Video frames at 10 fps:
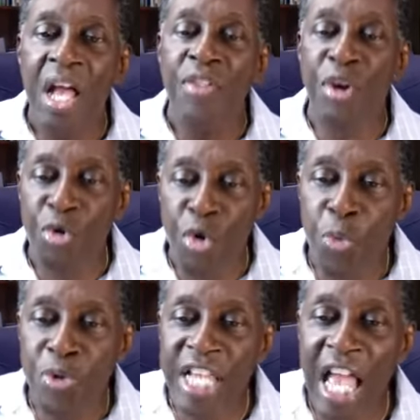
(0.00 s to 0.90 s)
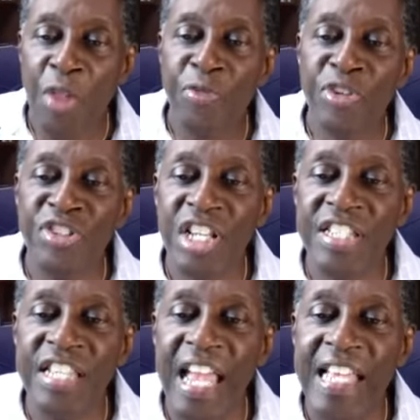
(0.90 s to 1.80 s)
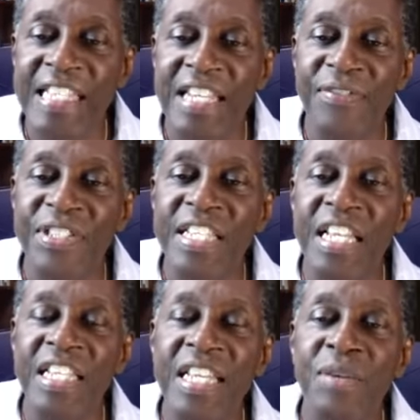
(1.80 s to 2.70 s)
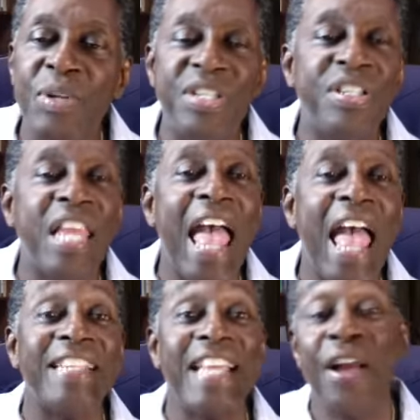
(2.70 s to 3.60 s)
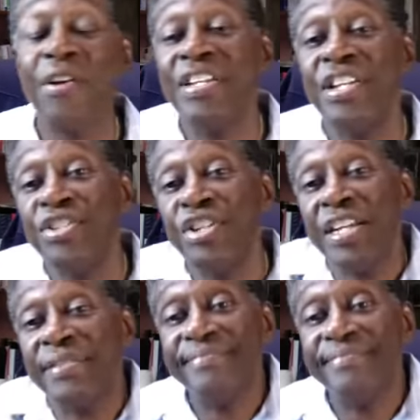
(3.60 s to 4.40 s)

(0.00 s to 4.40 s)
The group was held for 6 days in a facility which lacked air conditioning.